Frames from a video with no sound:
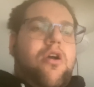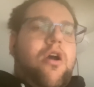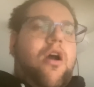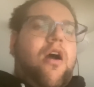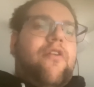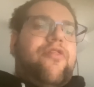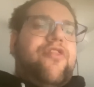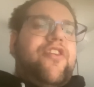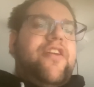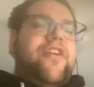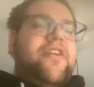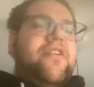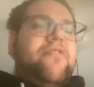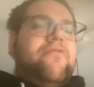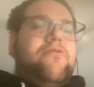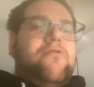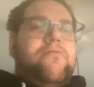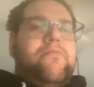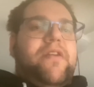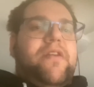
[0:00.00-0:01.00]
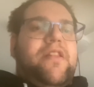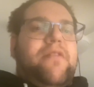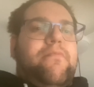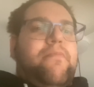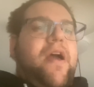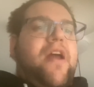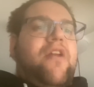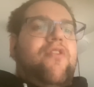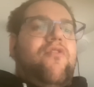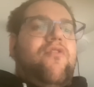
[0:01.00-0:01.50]
I think it will be the
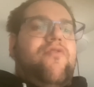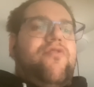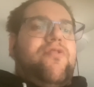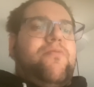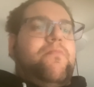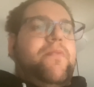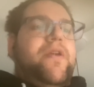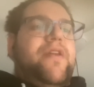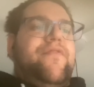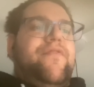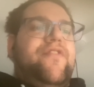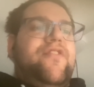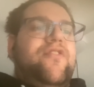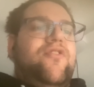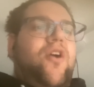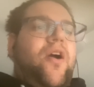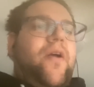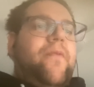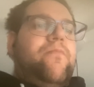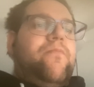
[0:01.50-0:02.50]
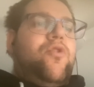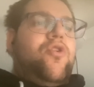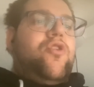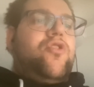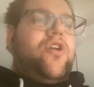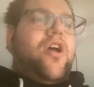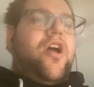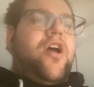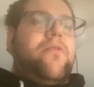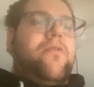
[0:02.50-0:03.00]
battle of the midfield. I'm
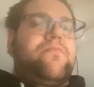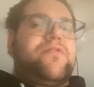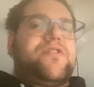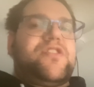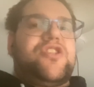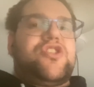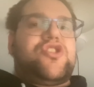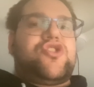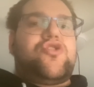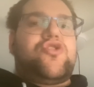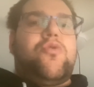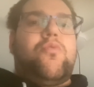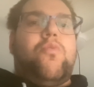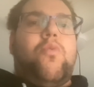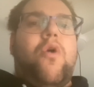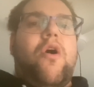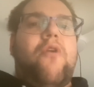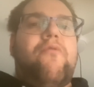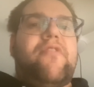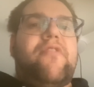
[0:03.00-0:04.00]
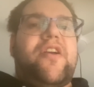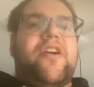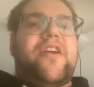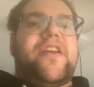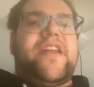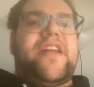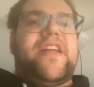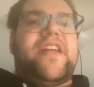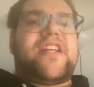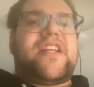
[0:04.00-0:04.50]
not 100% sure what we're going
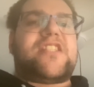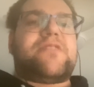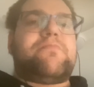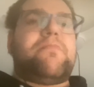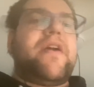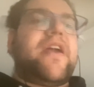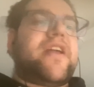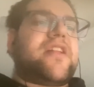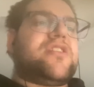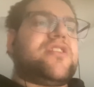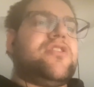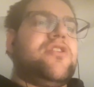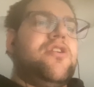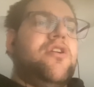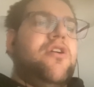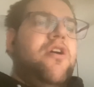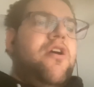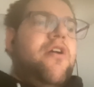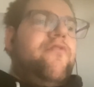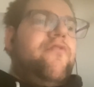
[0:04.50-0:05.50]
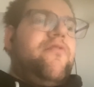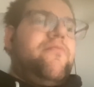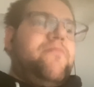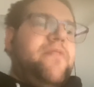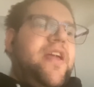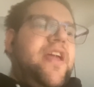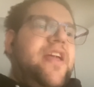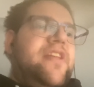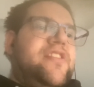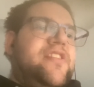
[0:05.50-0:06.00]
to expect from
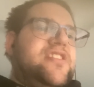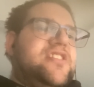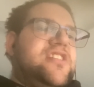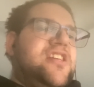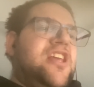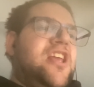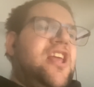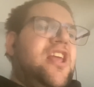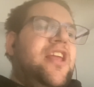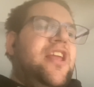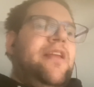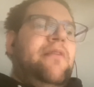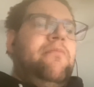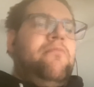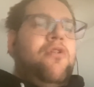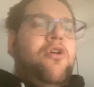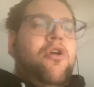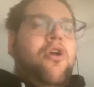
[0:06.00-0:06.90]
either team.